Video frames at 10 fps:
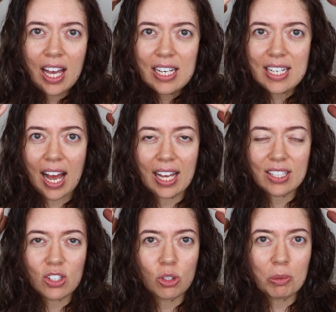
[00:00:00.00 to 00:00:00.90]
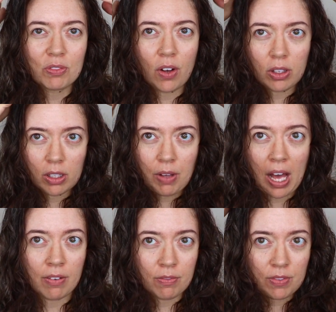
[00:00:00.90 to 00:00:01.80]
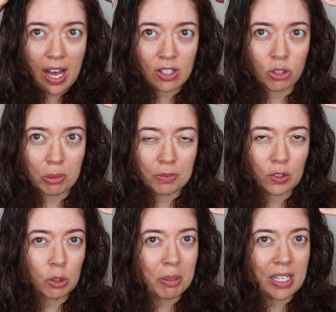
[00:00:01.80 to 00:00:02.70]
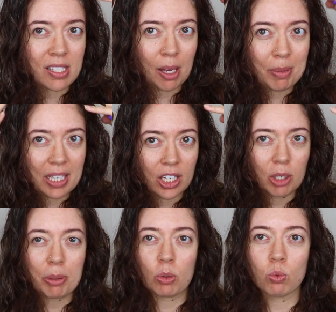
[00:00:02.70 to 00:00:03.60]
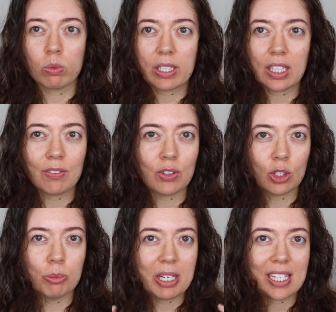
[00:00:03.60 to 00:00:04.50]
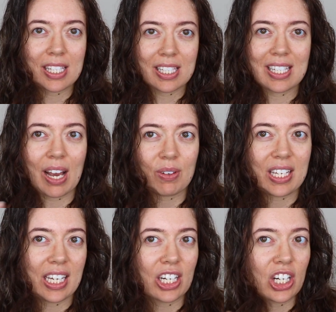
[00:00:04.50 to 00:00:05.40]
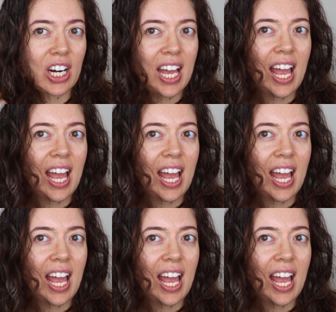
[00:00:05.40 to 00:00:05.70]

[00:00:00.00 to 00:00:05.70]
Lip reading: not super voluminous up here, but really voluminous down here.